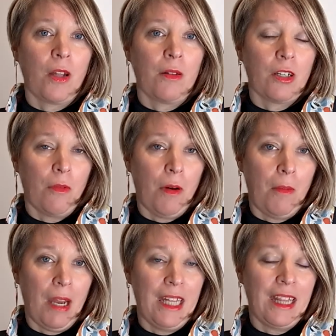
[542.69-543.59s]
the time I
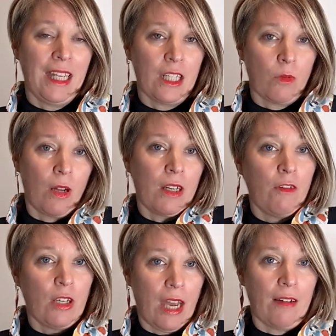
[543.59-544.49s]
made this one, if
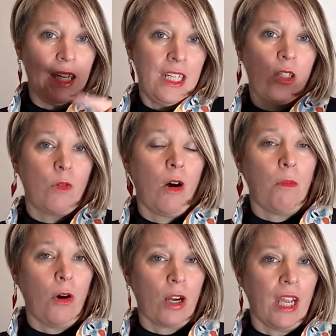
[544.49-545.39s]
you count each welt
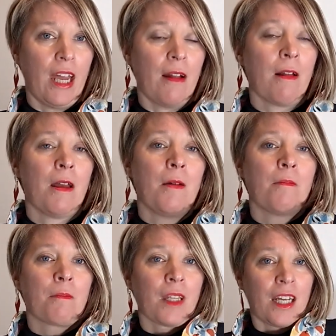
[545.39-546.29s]
pocket,
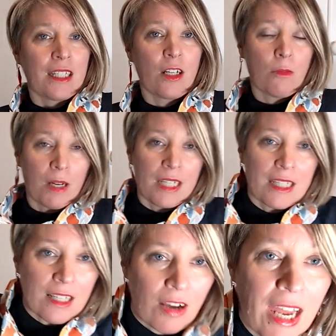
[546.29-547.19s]
I still made a slight